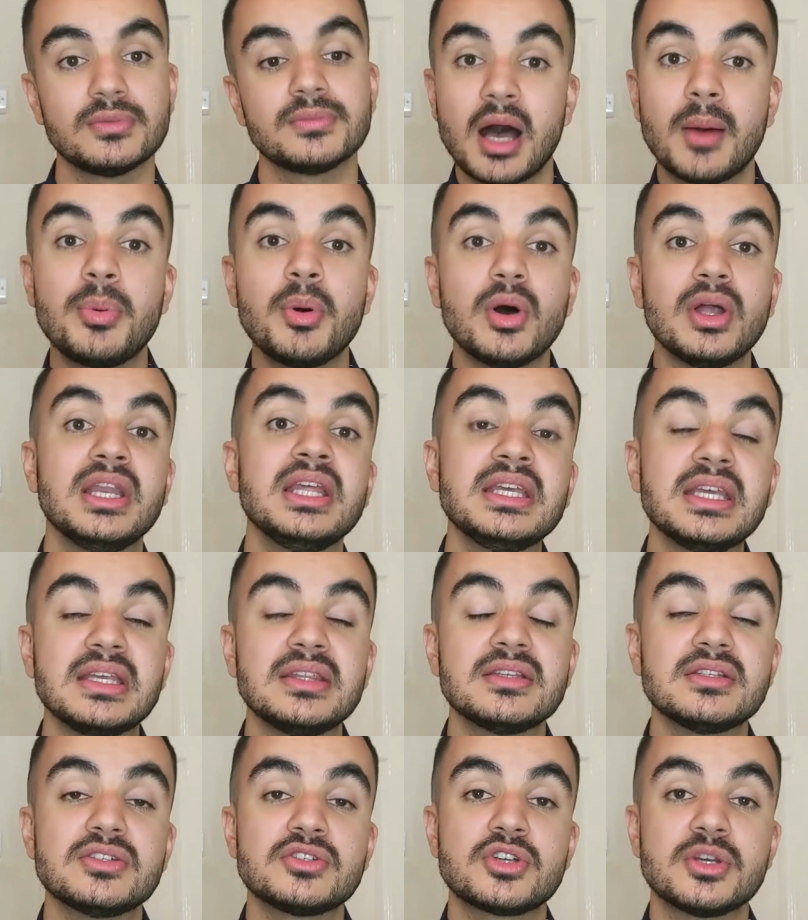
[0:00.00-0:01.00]
I'll put a link
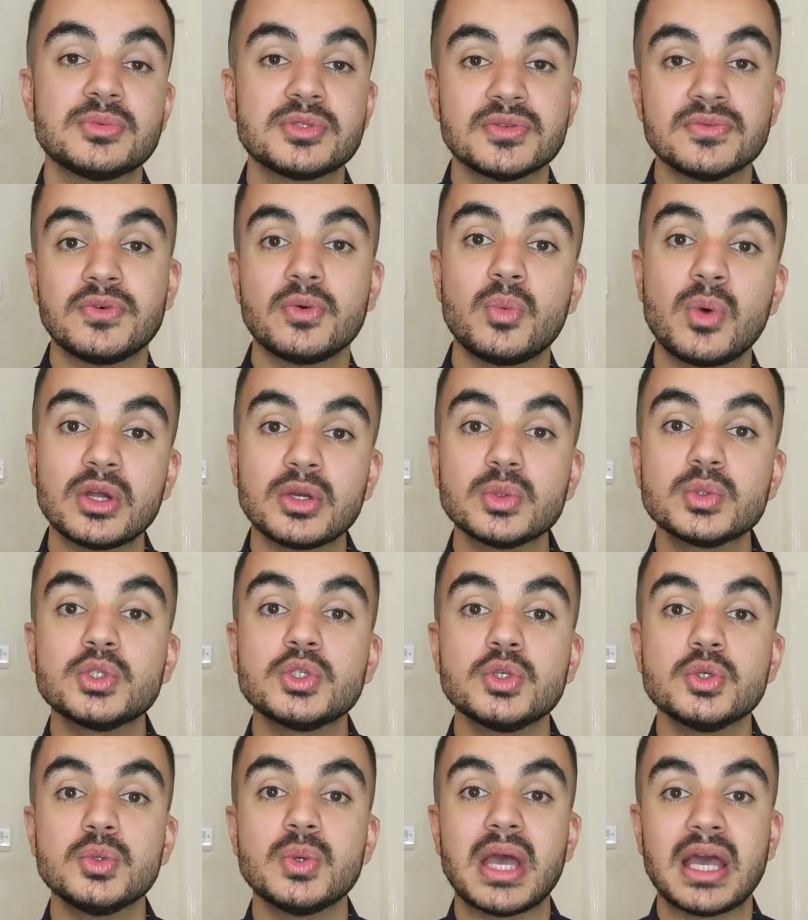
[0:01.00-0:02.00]
in the description for one or
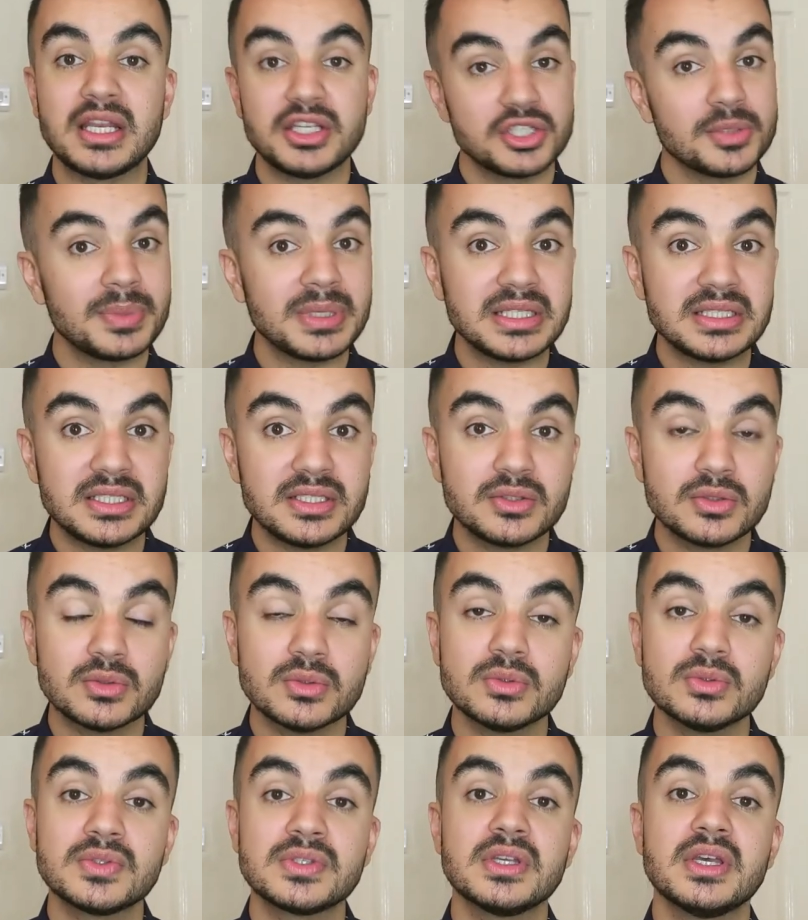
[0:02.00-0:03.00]
two eligibility
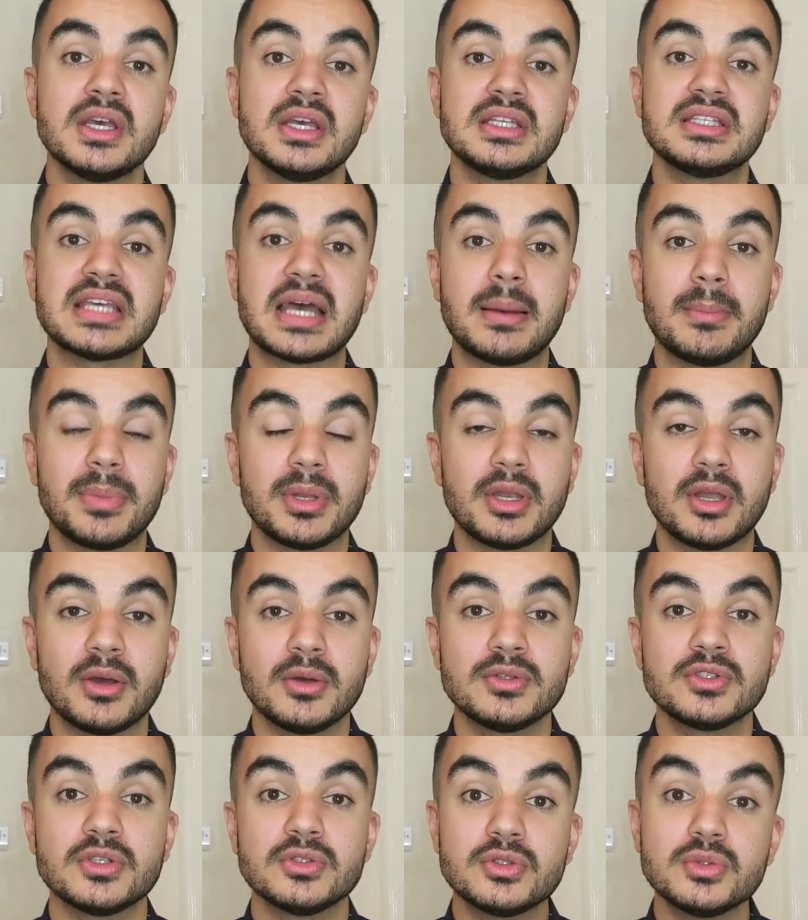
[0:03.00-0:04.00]
tools down
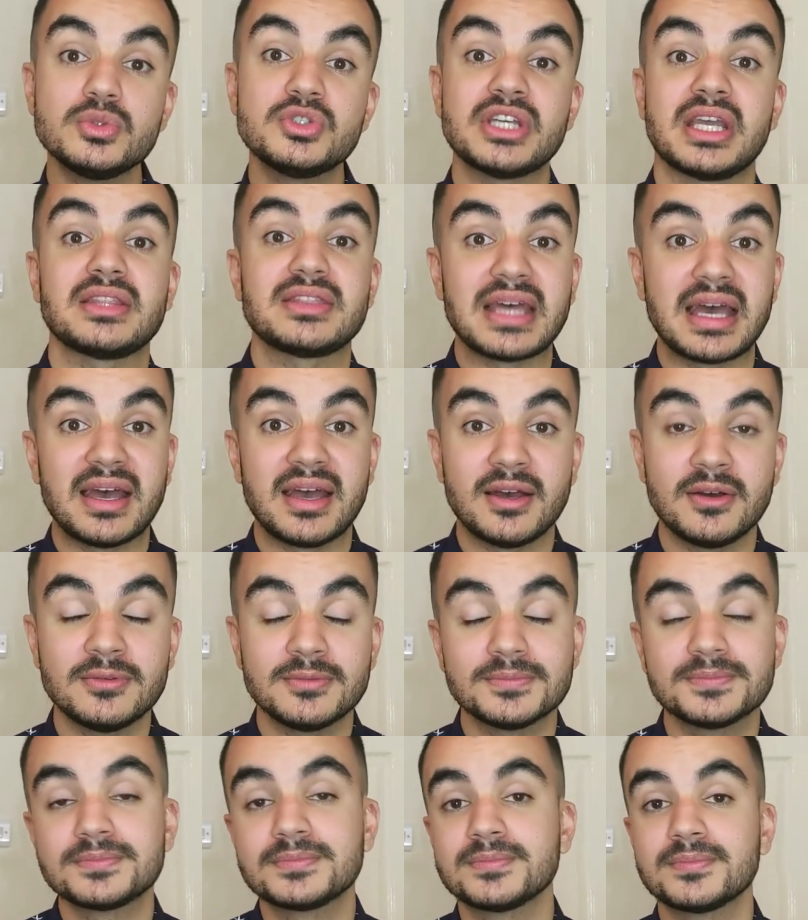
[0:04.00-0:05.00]
below, so do check that
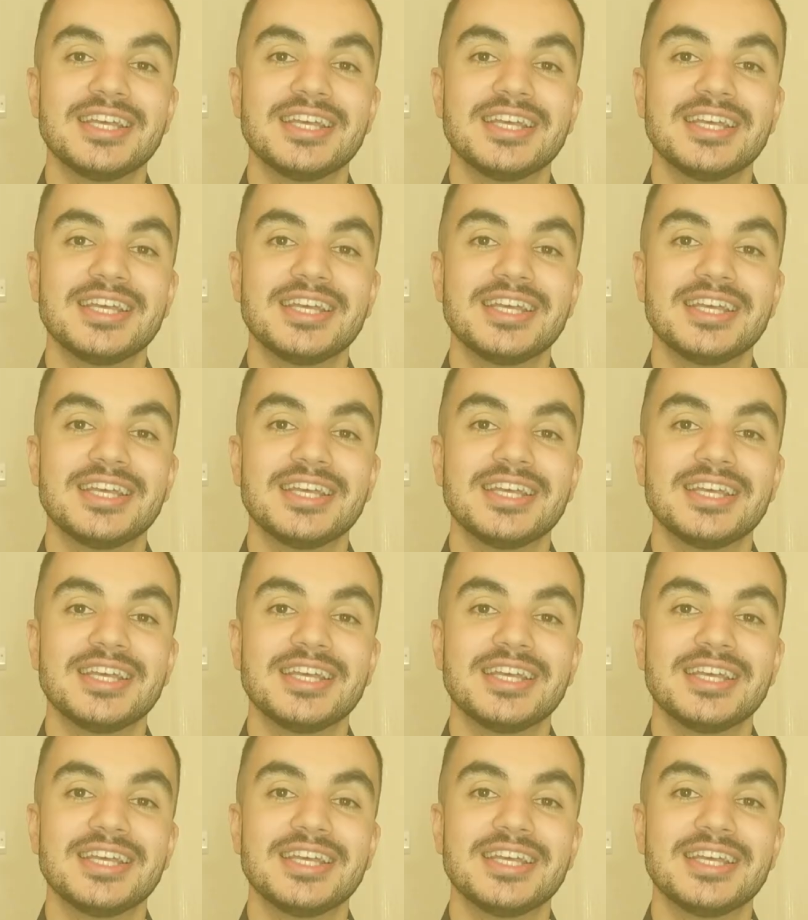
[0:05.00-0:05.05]
out.